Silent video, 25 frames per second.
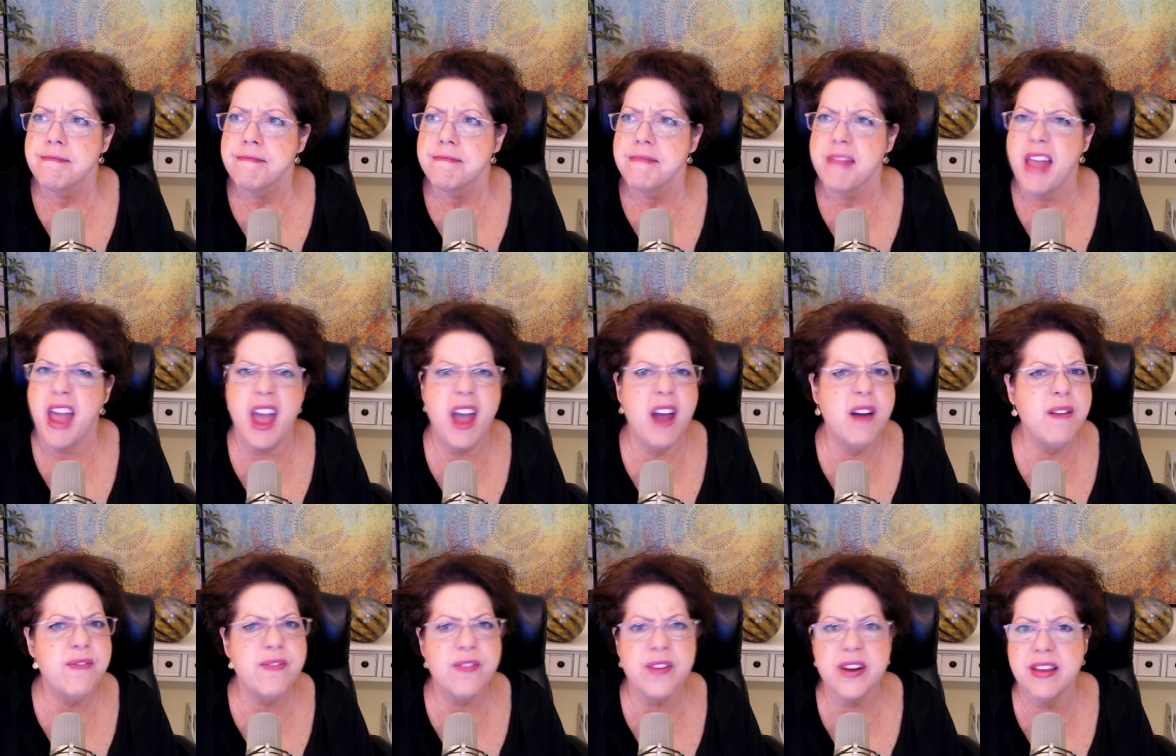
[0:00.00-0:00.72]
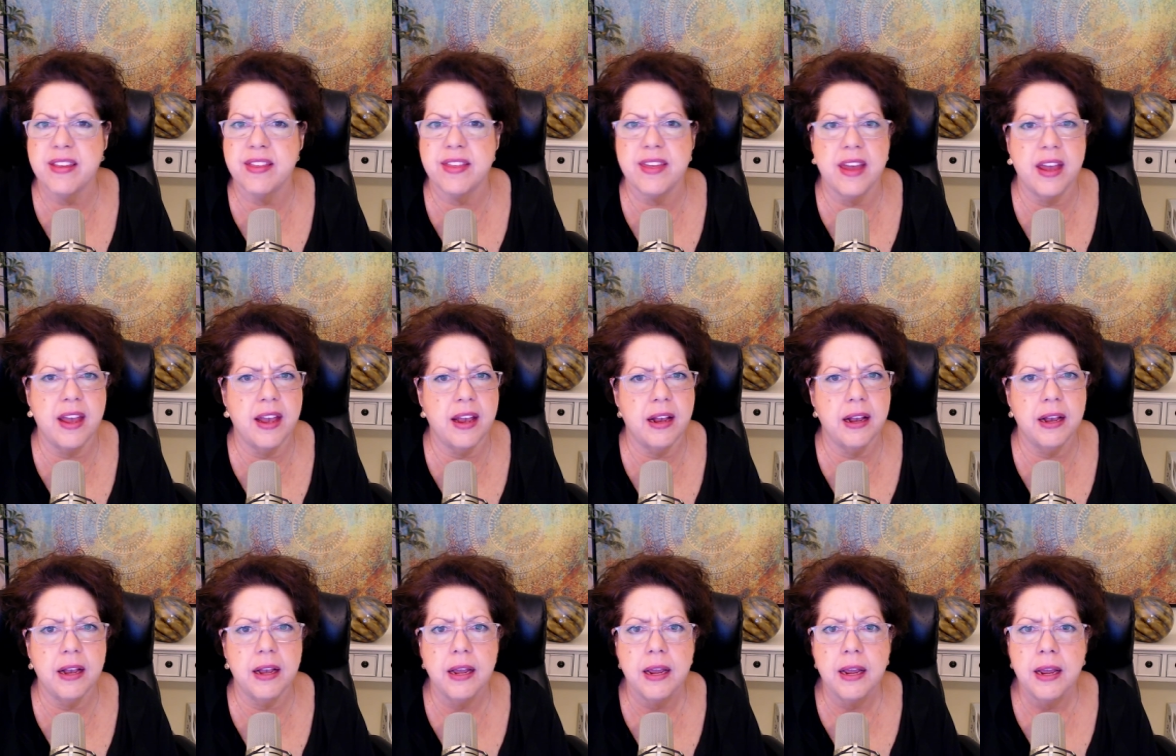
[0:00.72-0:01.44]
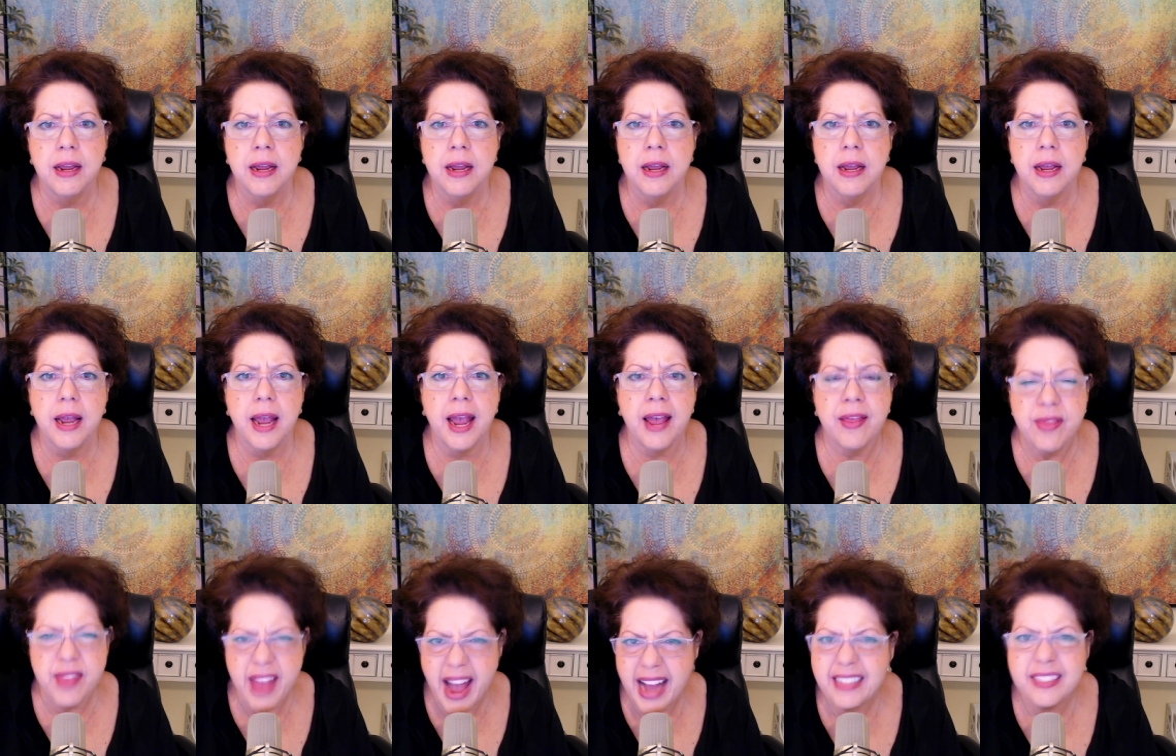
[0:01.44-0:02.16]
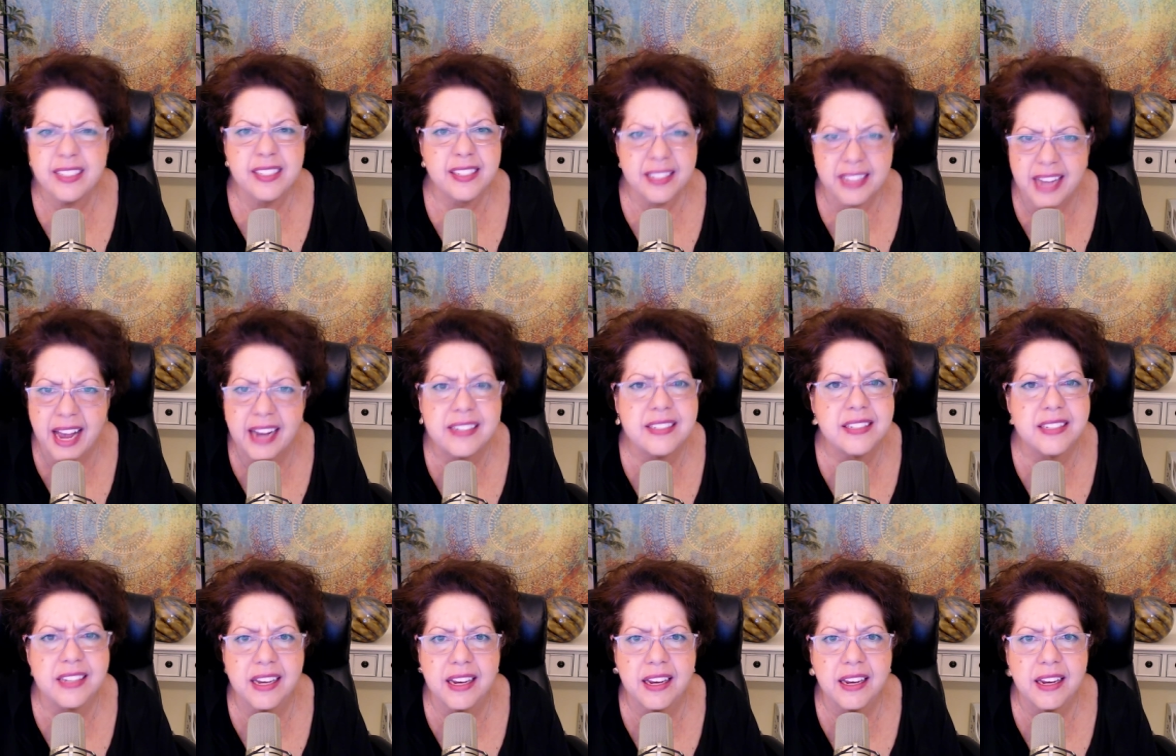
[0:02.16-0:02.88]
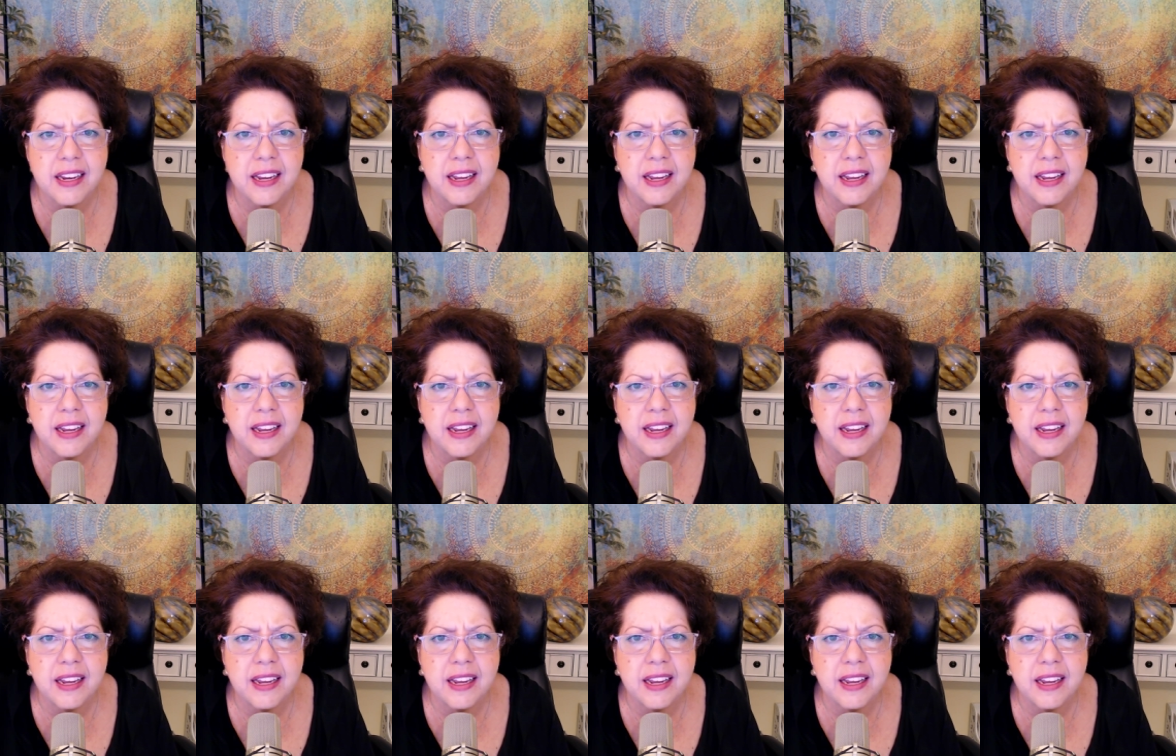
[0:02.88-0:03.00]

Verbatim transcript: everything. And that's sexy.